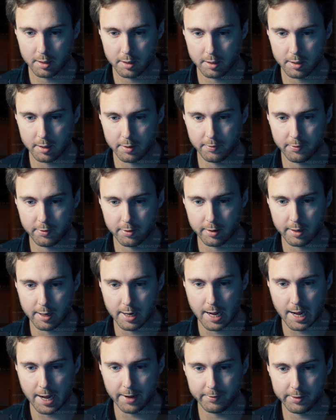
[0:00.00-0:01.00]
then
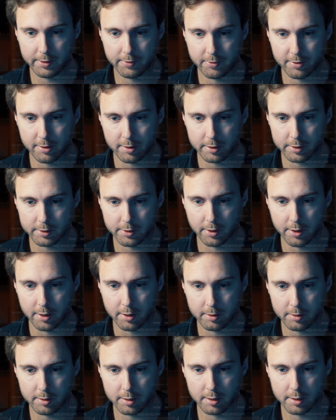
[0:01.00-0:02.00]
for every fourth
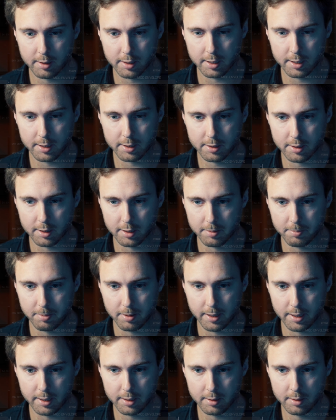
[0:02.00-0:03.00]
note, then it's gonna
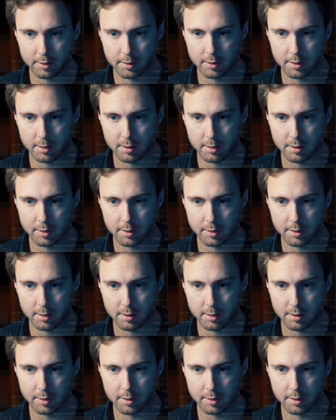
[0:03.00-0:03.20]
play.